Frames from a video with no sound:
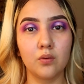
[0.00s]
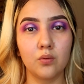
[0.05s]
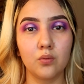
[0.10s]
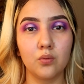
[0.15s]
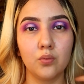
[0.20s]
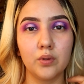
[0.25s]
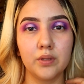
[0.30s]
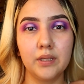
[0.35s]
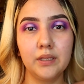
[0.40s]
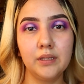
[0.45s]

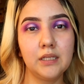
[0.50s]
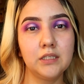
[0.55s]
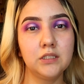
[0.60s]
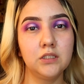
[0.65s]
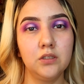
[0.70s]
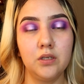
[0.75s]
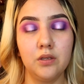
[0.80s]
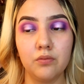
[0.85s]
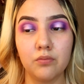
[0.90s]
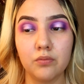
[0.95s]
Ooh, I think that's
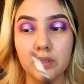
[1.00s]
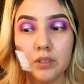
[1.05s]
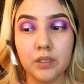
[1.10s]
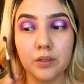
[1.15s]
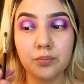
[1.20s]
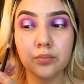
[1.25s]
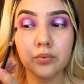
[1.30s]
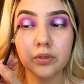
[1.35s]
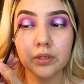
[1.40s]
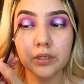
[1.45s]
looking really
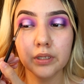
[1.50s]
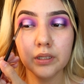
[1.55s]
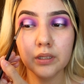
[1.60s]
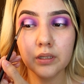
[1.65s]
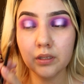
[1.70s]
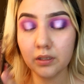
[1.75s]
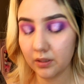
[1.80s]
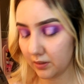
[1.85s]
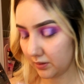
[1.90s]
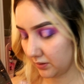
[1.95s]
pretty.
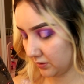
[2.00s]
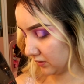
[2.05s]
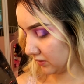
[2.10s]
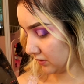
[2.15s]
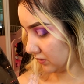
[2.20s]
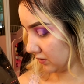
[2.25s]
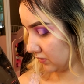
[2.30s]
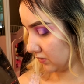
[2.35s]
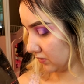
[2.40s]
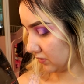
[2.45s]

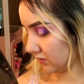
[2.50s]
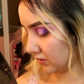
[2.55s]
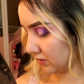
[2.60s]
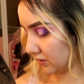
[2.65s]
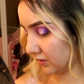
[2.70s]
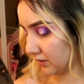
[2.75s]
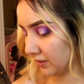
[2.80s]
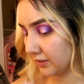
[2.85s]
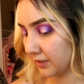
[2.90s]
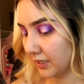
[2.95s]

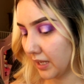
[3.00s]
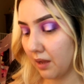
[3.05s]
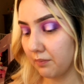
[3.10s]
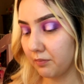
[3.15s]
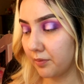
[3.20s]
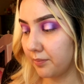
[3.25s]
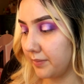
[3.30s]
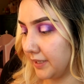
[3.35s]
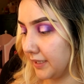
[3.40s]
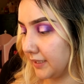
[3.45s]
Now I'm
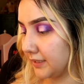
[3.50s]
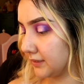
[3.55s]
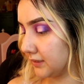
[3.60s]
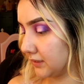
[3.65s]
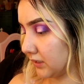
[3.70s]
gonna mix